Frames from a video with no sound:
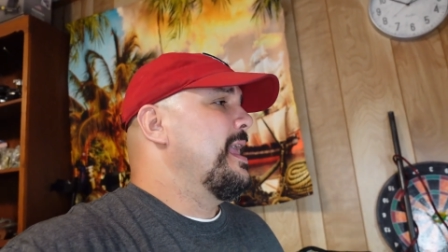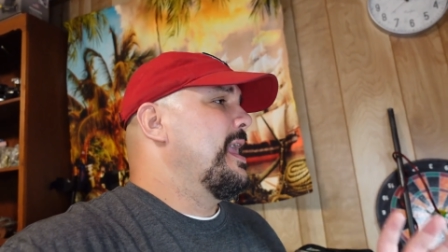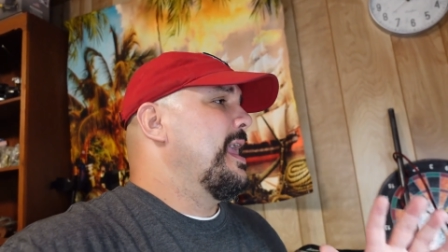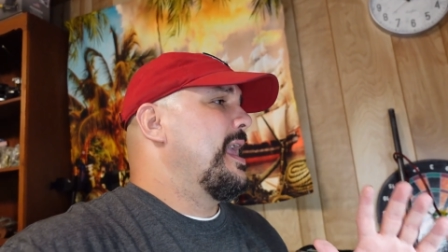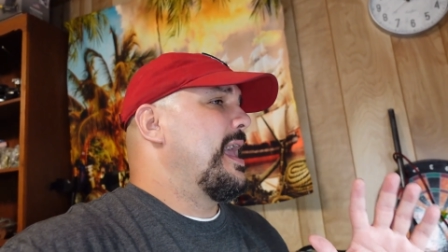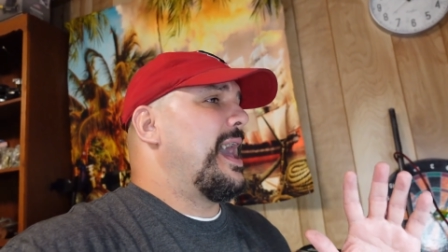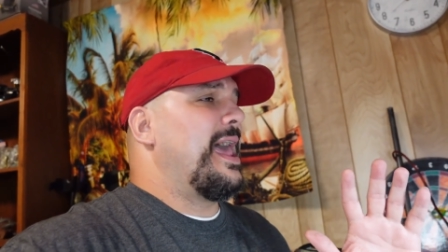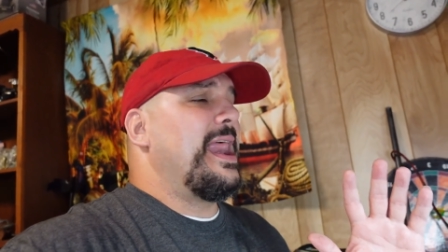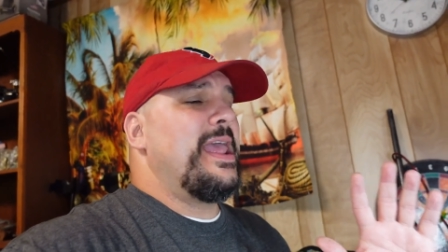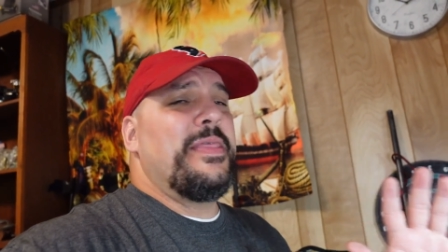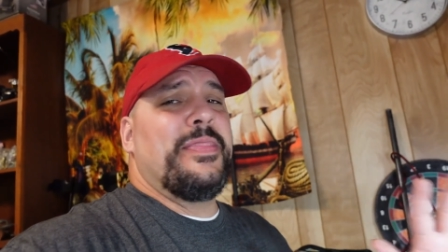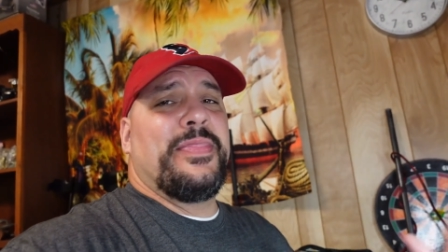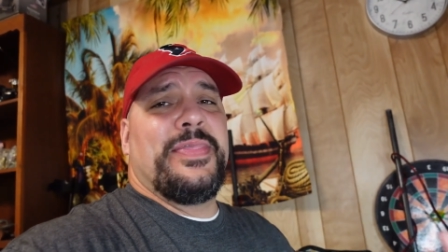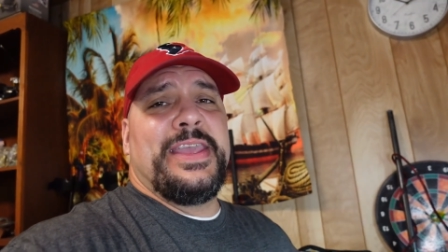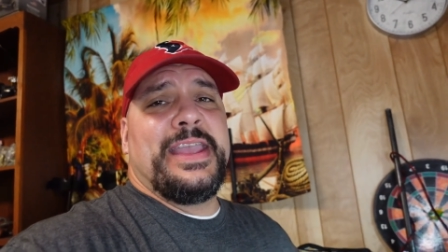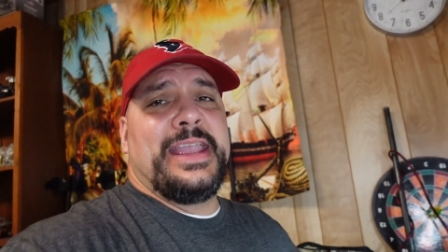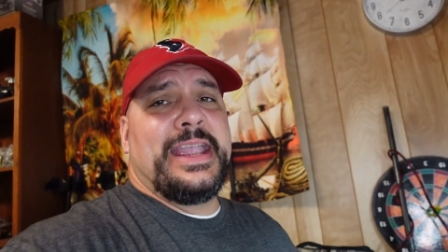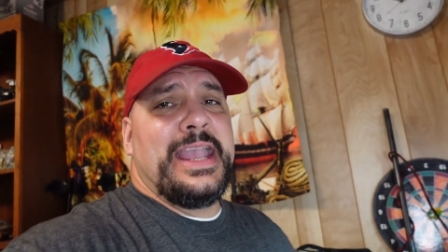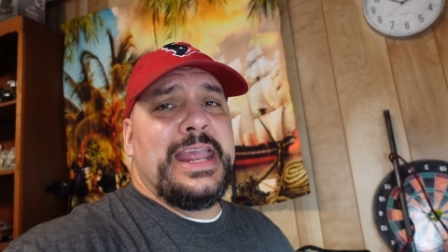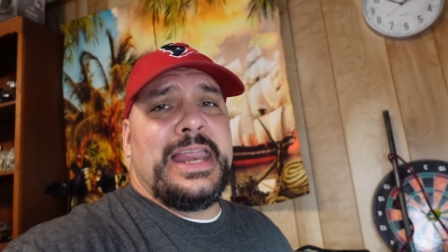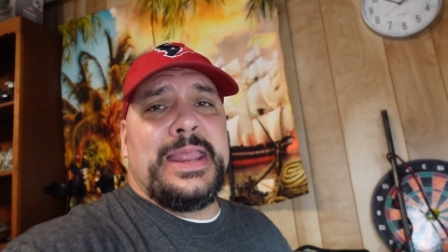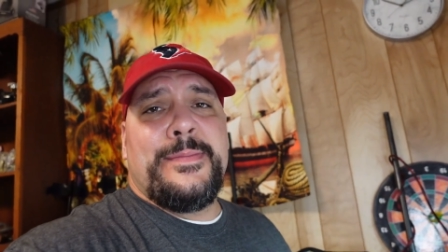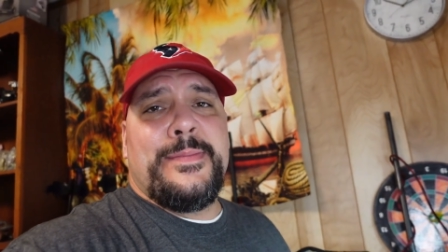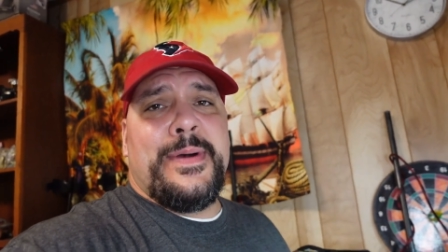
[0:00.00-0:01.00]
I didn't think
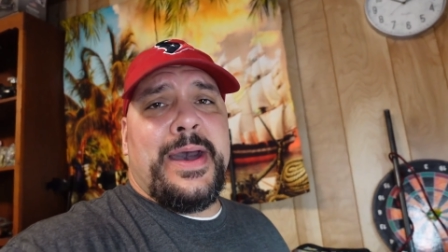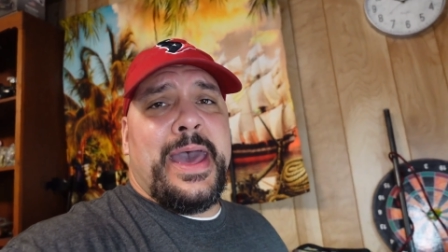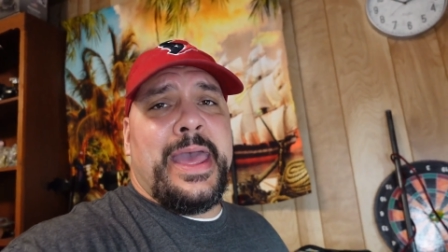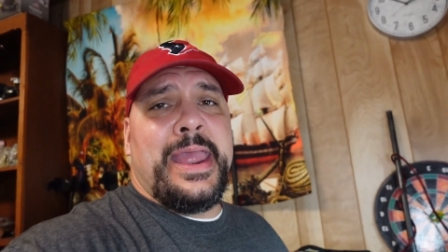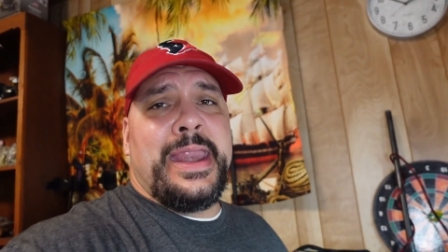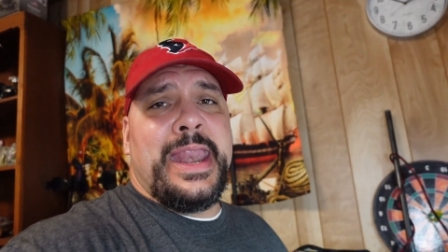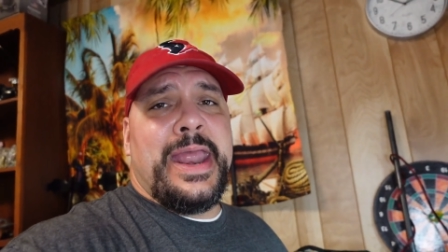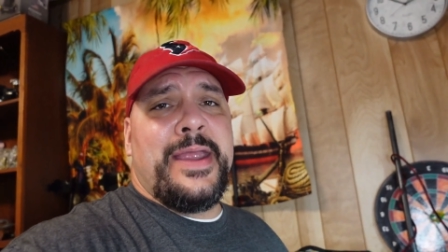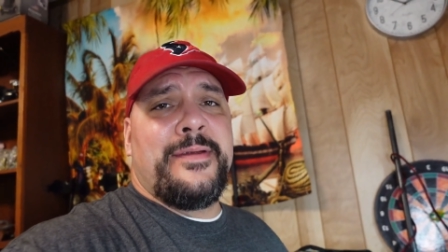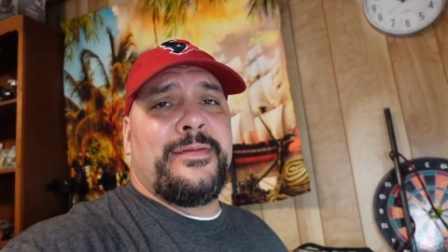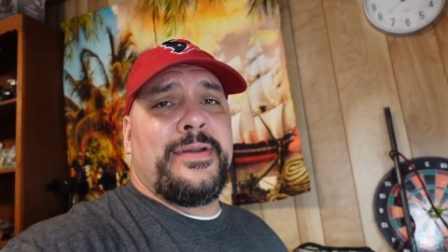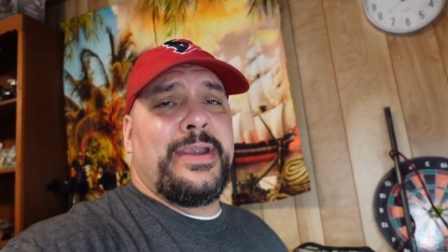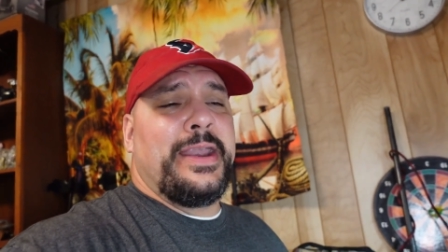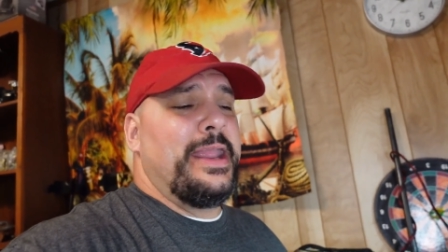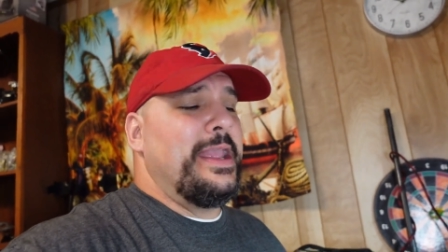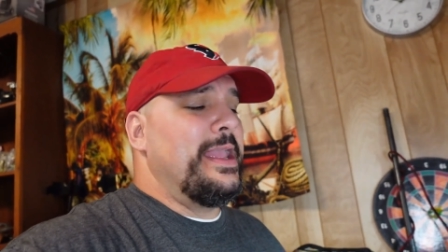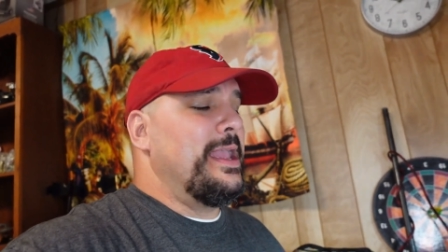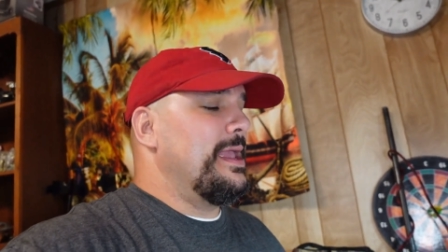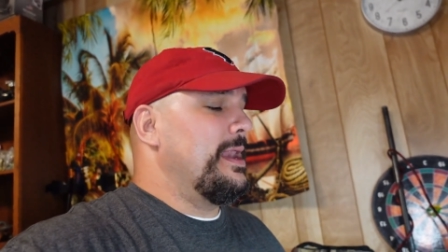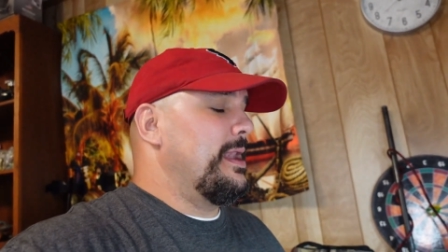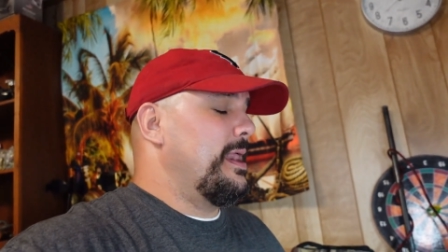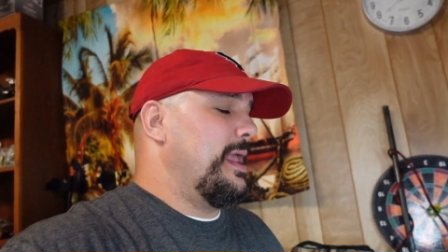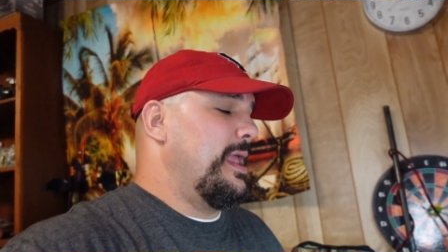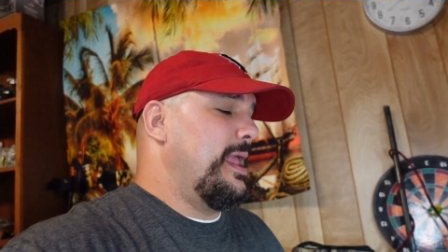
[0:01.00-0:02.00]
anybody would ever
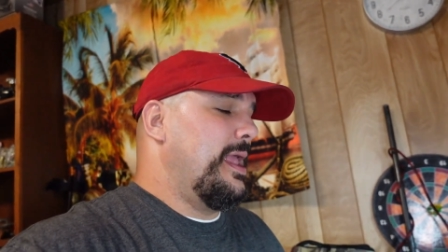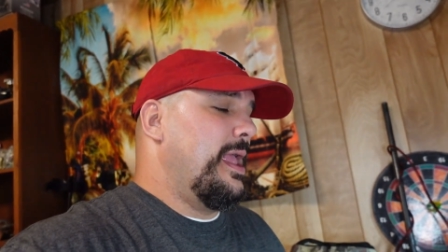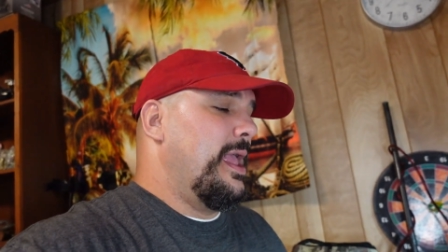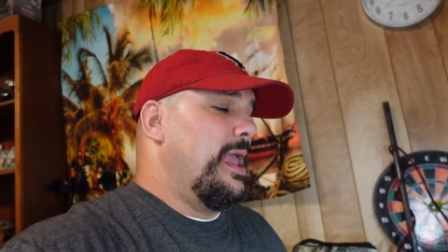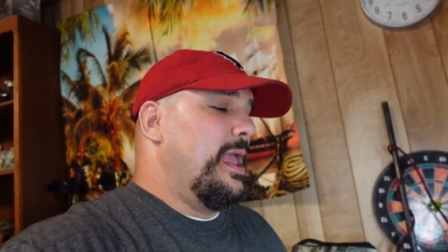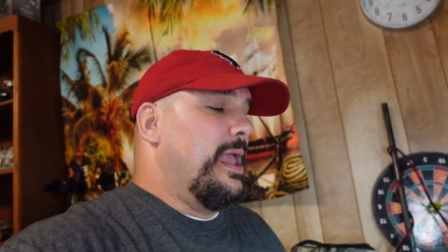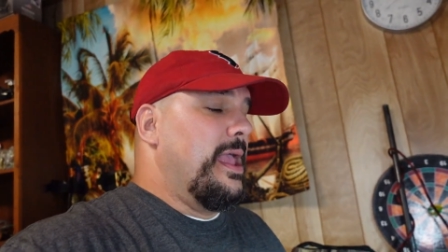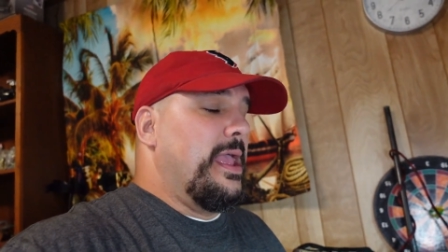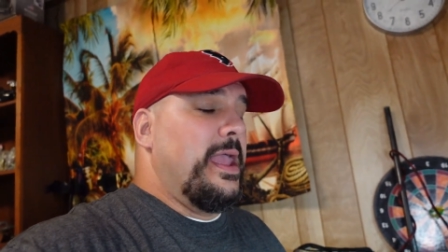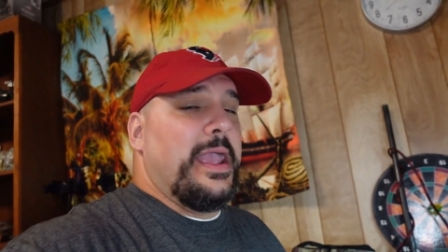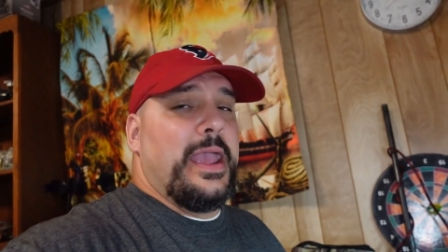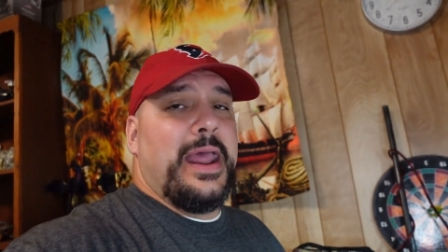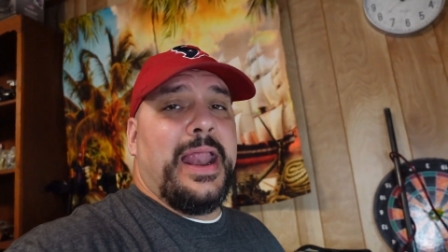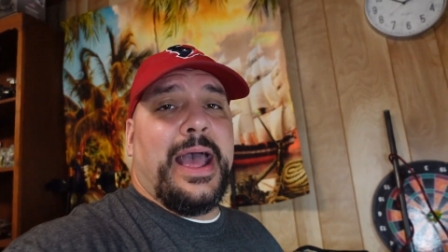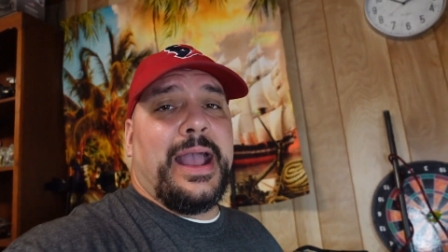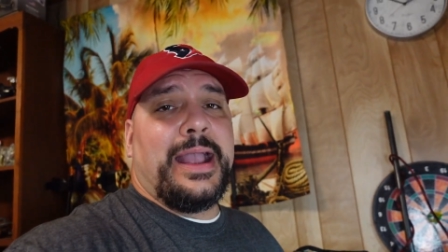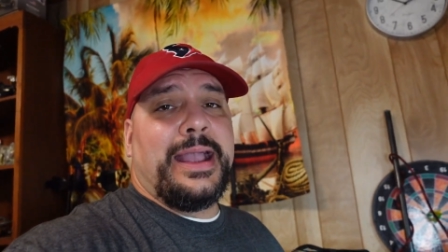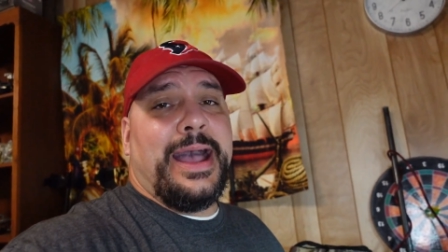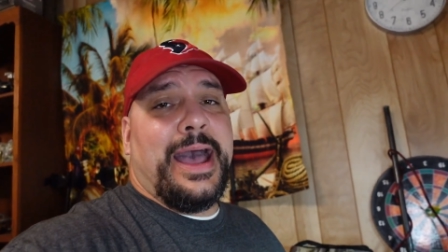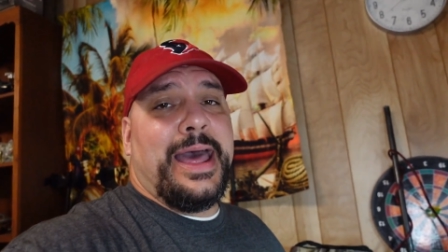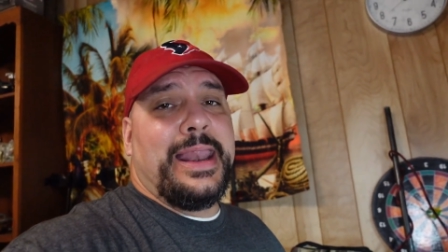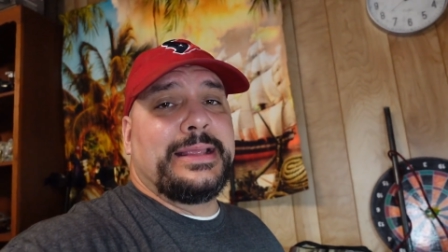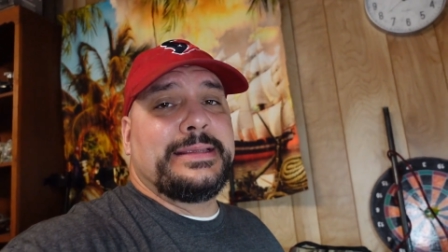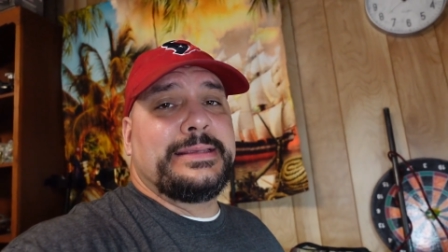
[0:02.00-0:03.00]
hit and I
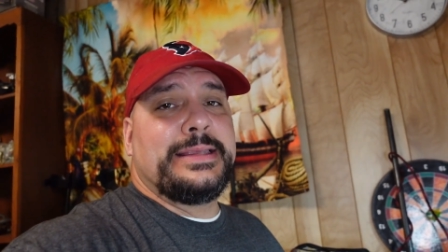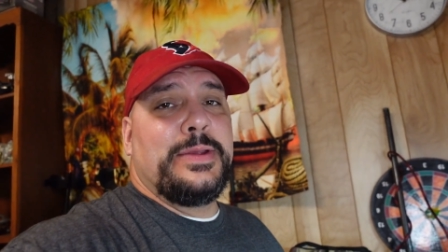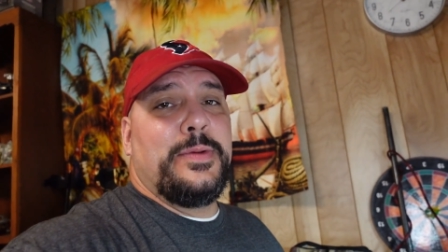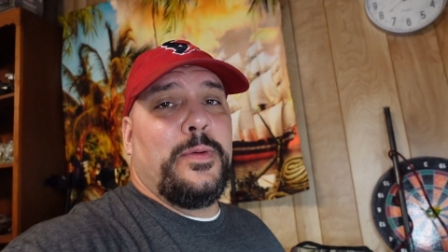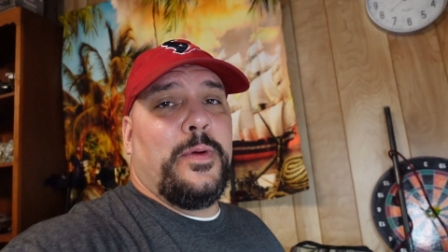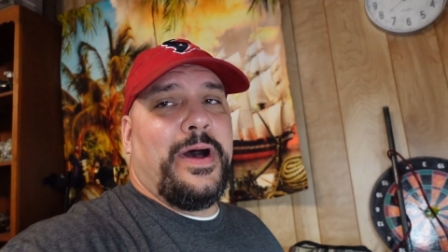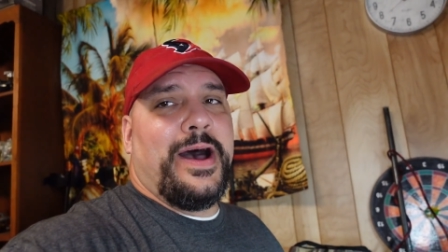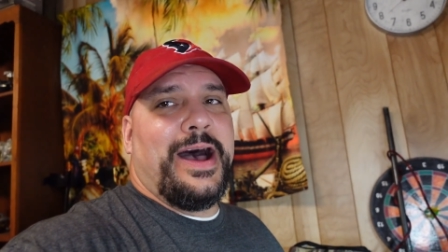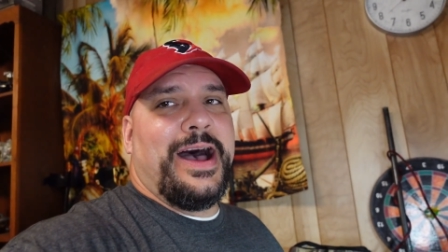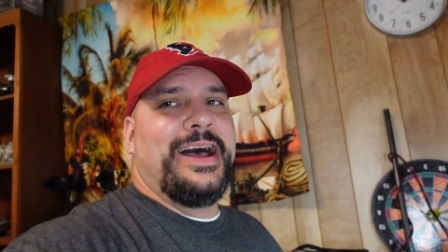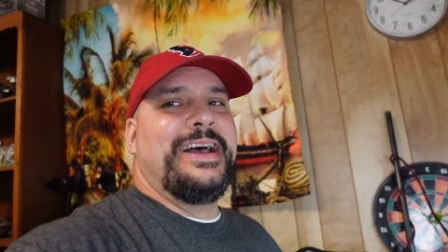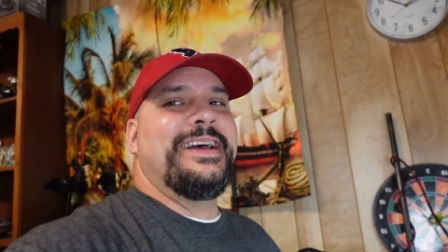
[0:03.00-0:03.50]
kind of see why.